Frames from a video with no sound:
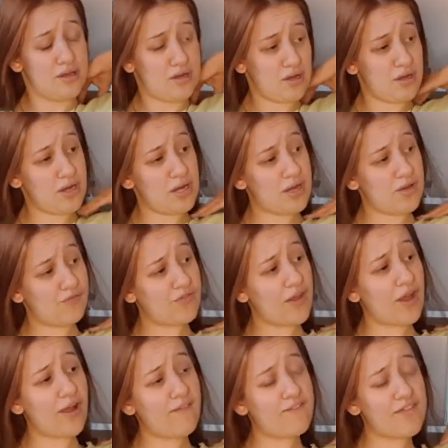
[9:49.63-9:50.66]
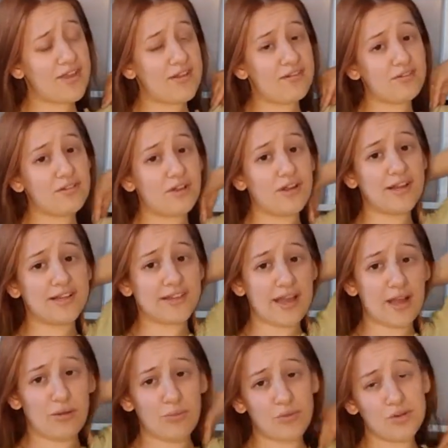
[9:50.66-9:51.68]
I love that. I feel like
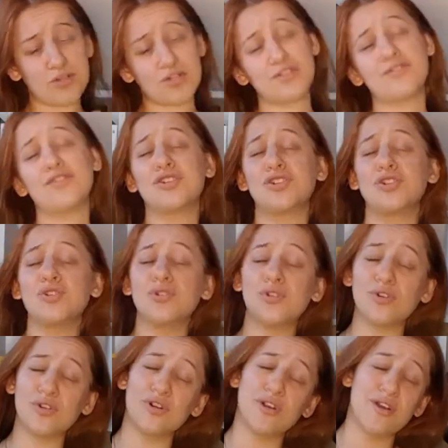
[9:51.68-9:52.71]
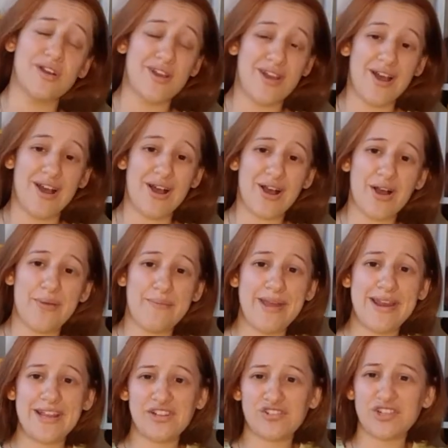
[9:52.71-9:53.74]
that was for sure an
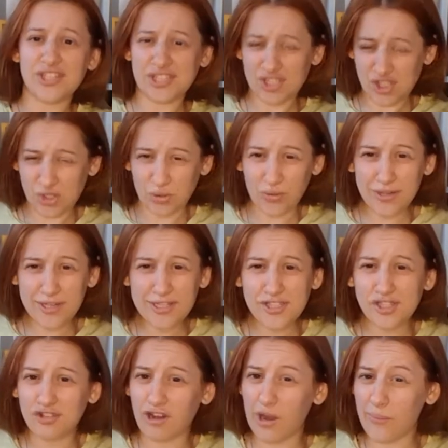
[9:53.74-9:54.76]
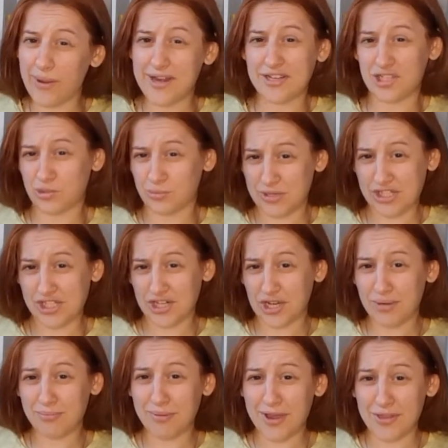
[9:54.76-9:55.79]
interesting choice. Great way to switch it
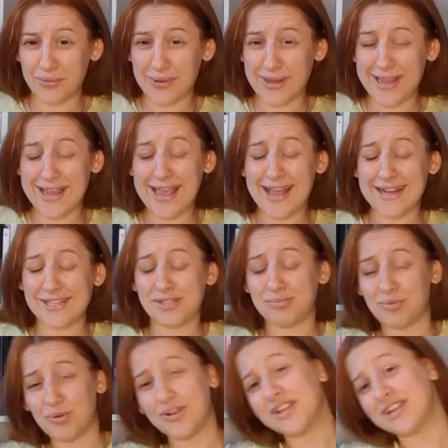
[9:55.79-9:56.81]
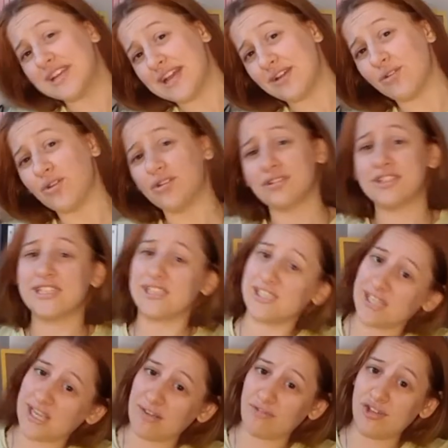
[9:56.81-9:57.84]
up, by the way. Add sporty and loyalty
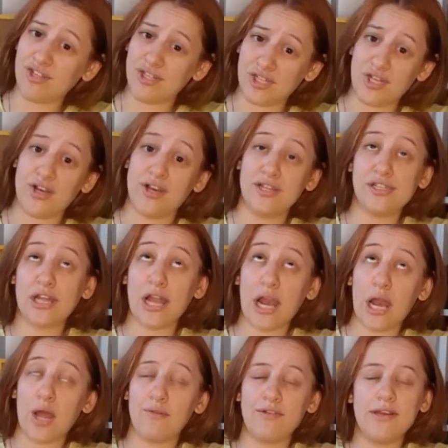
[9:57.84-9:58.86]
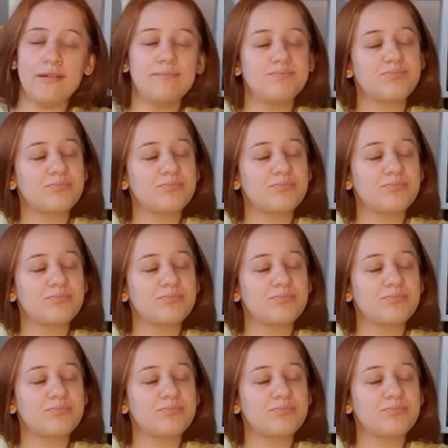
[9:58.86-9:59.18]
together. Nice. I love it.